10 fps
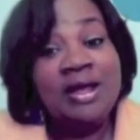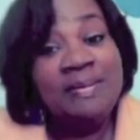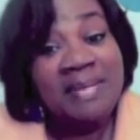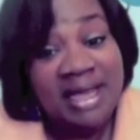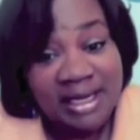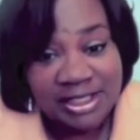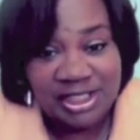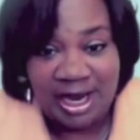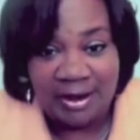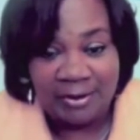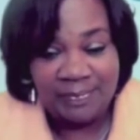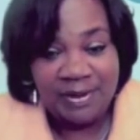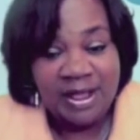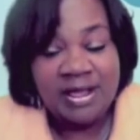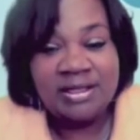media channel.
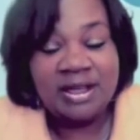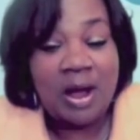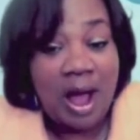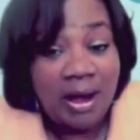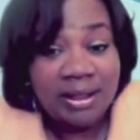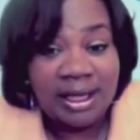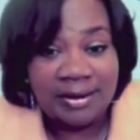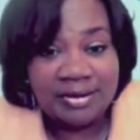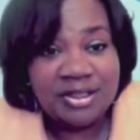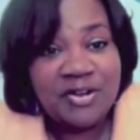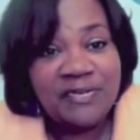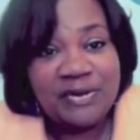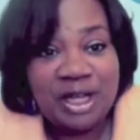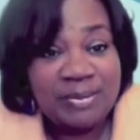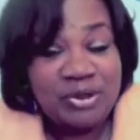The call letters for
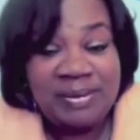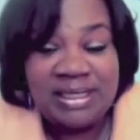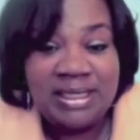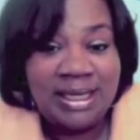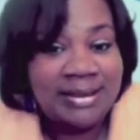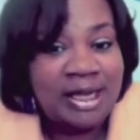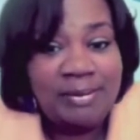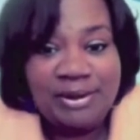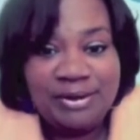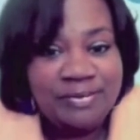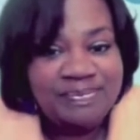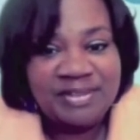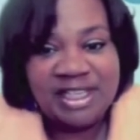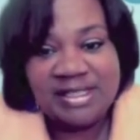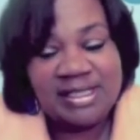WBDNW
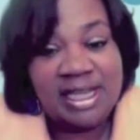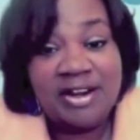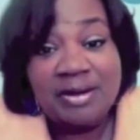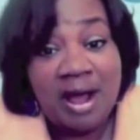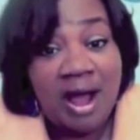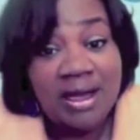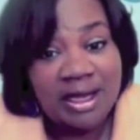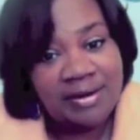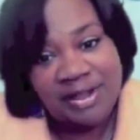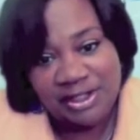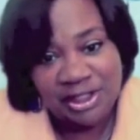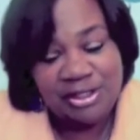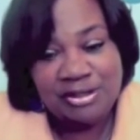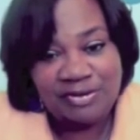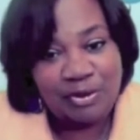is the standard call letter that you
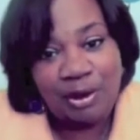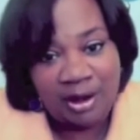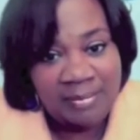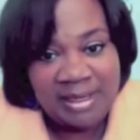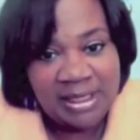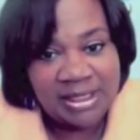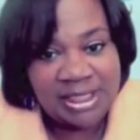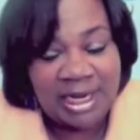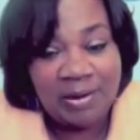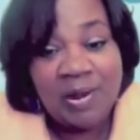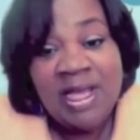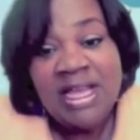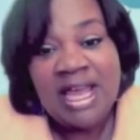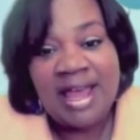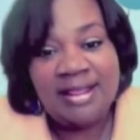use for a media channel,
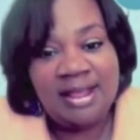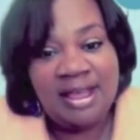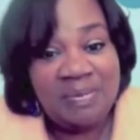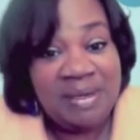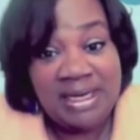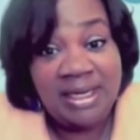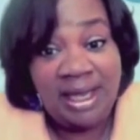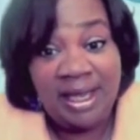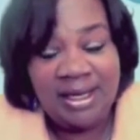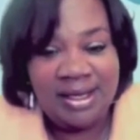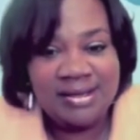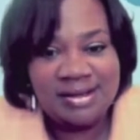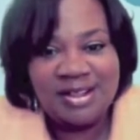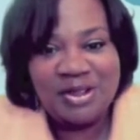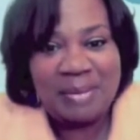and then BDN is
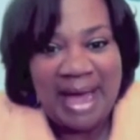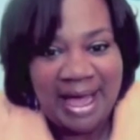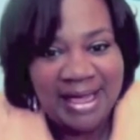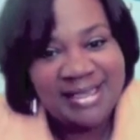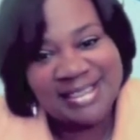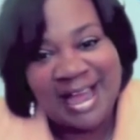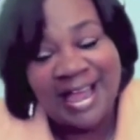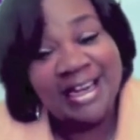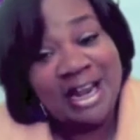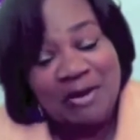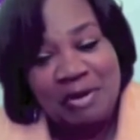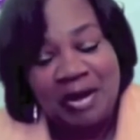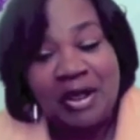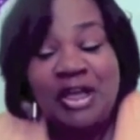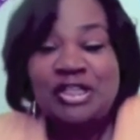the By Design
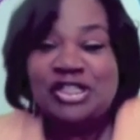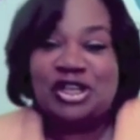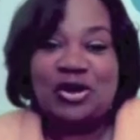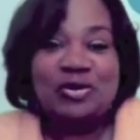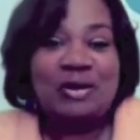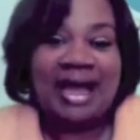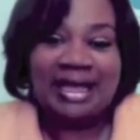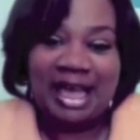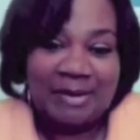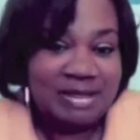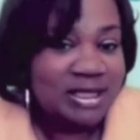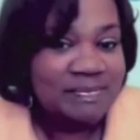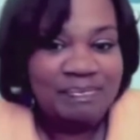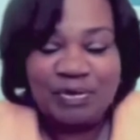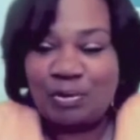Network. So I kept it
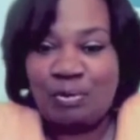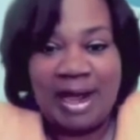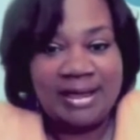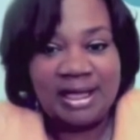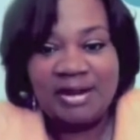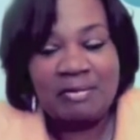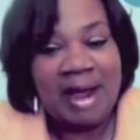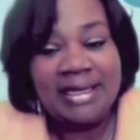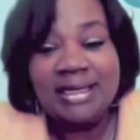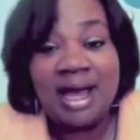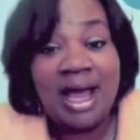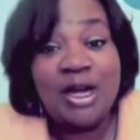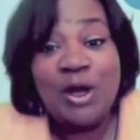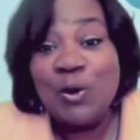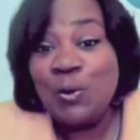right there, right in line
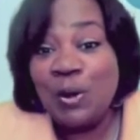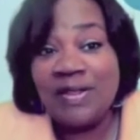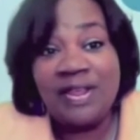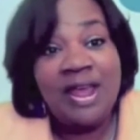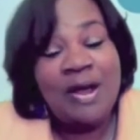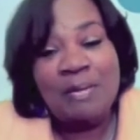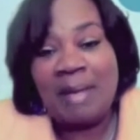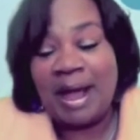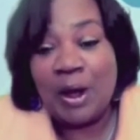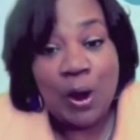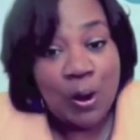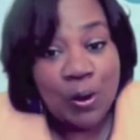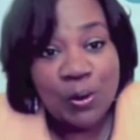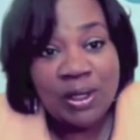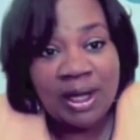with my
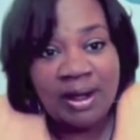whole